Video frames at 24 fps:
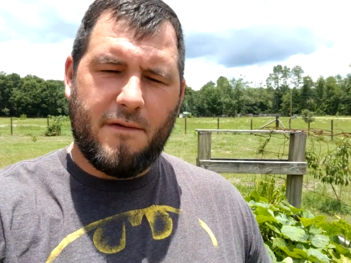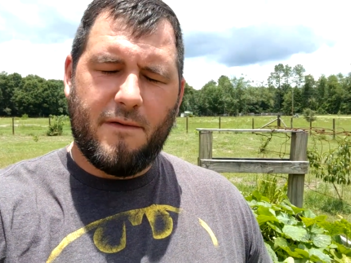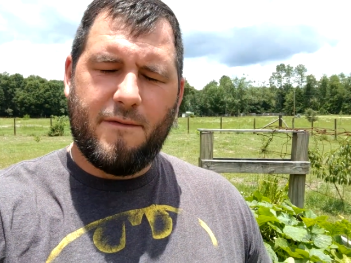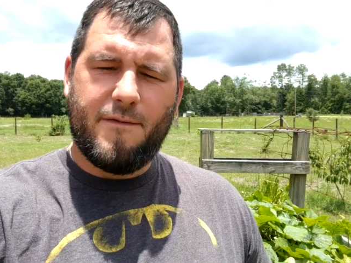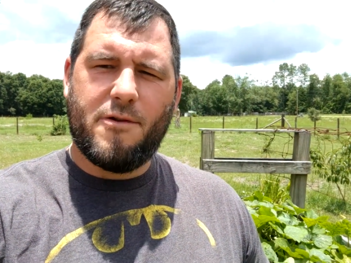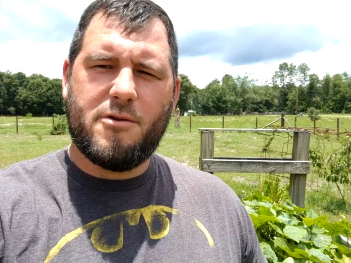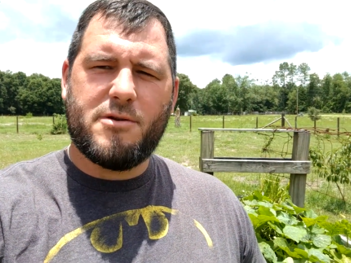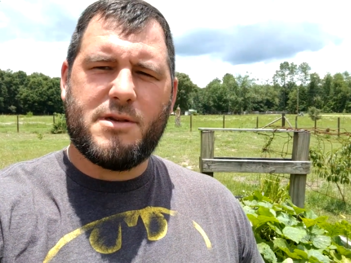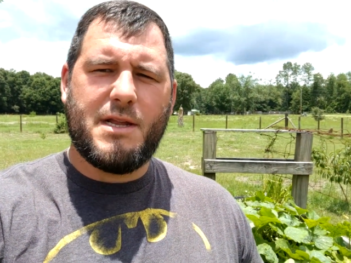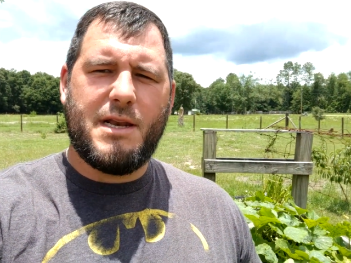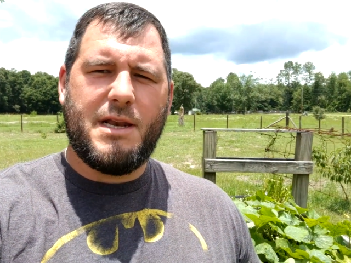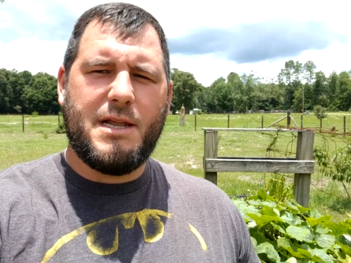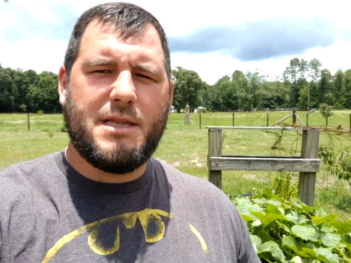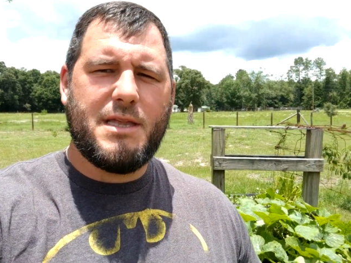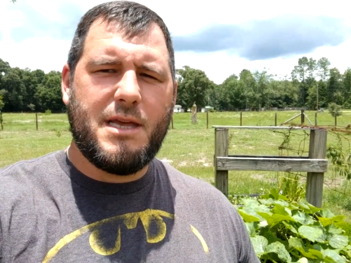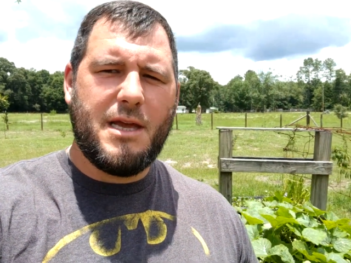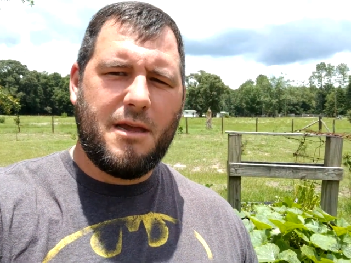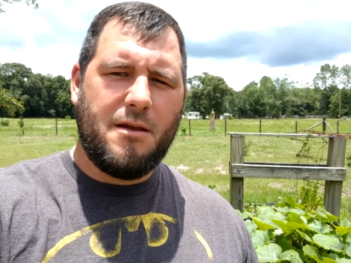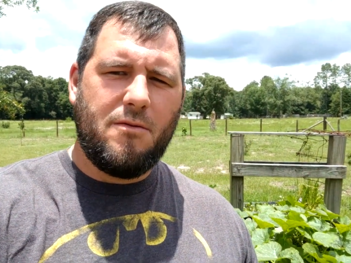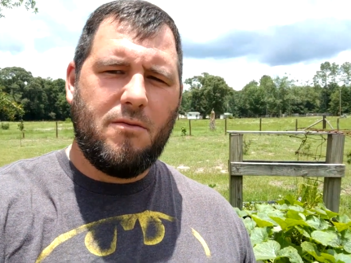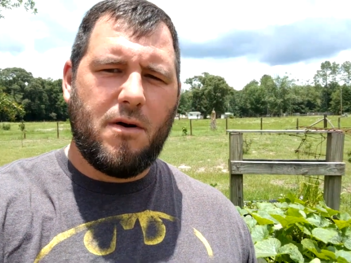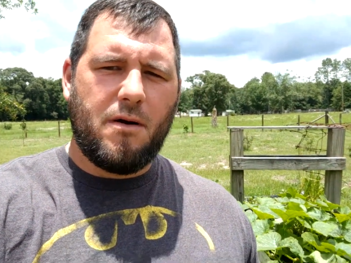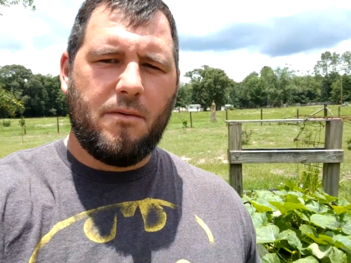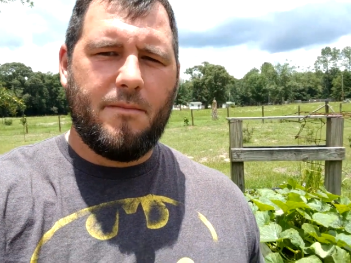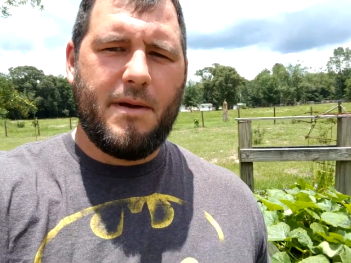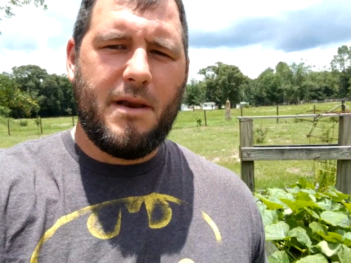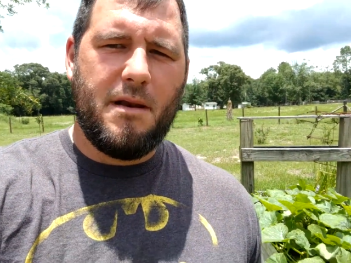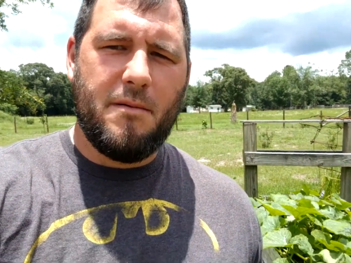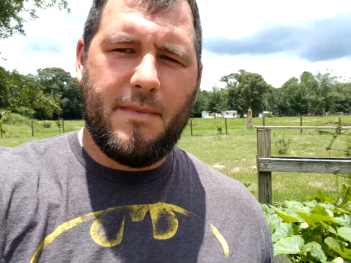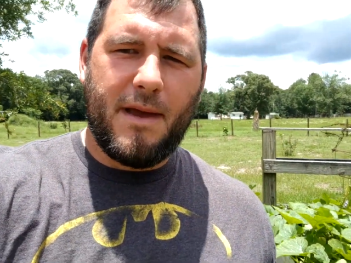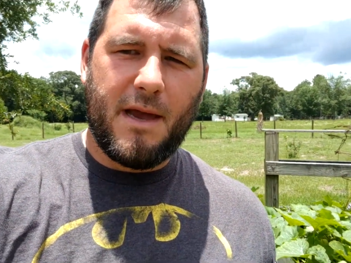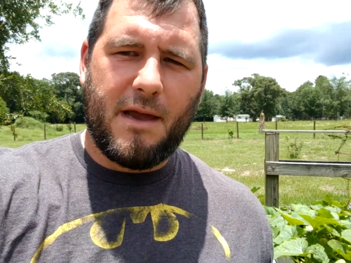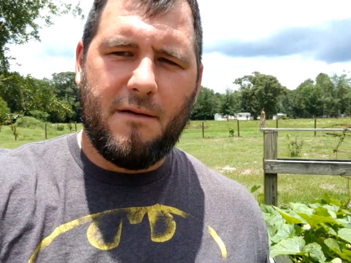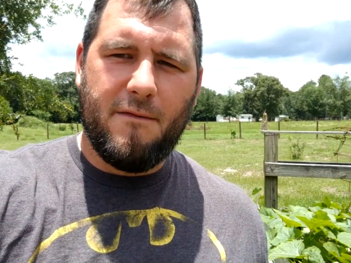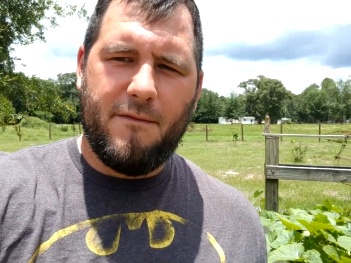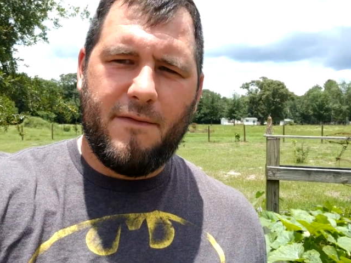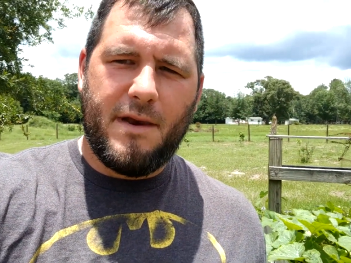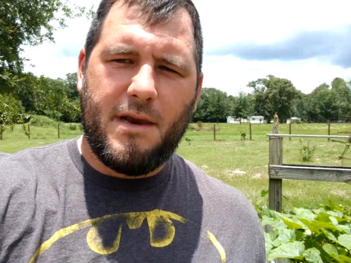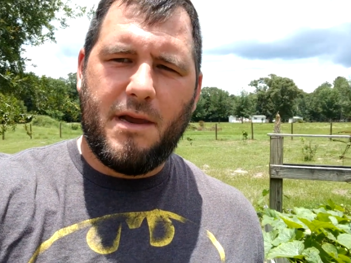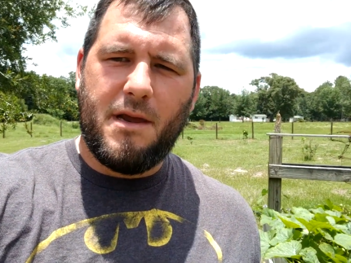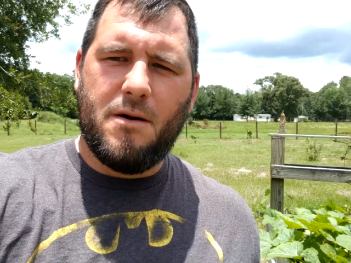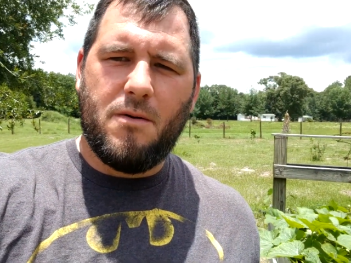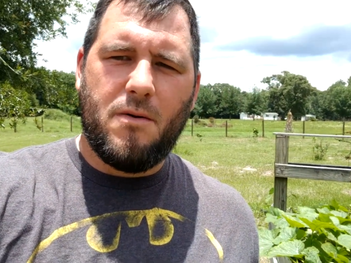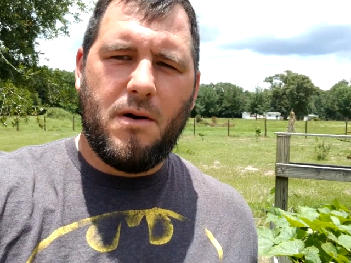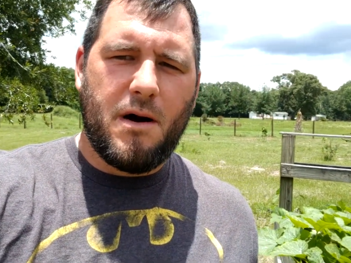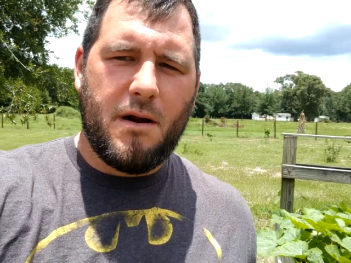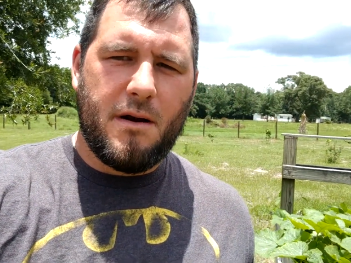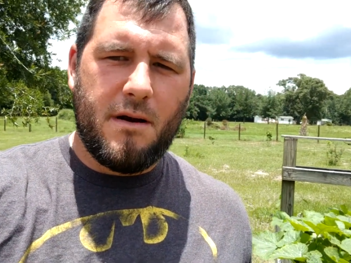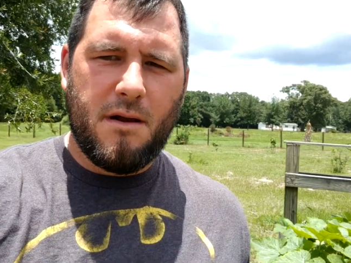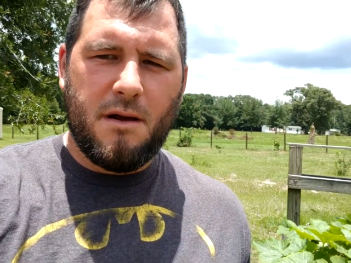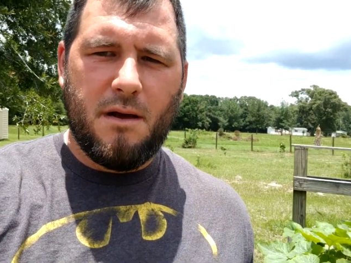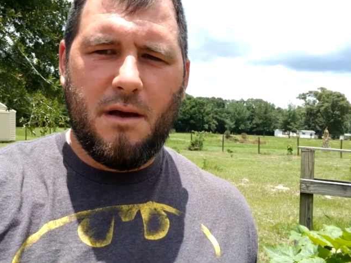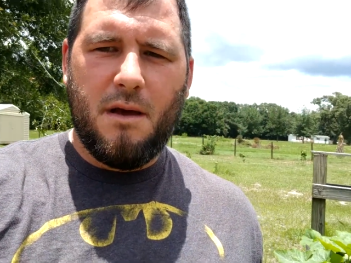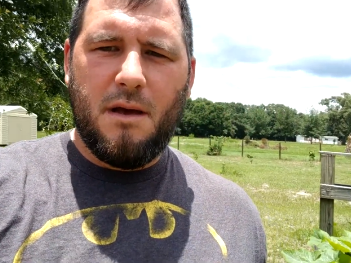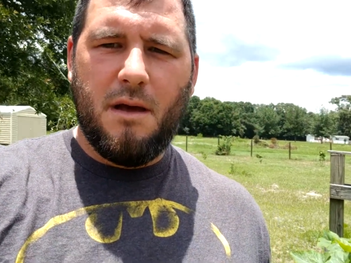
If there's anything you want me to make a video on,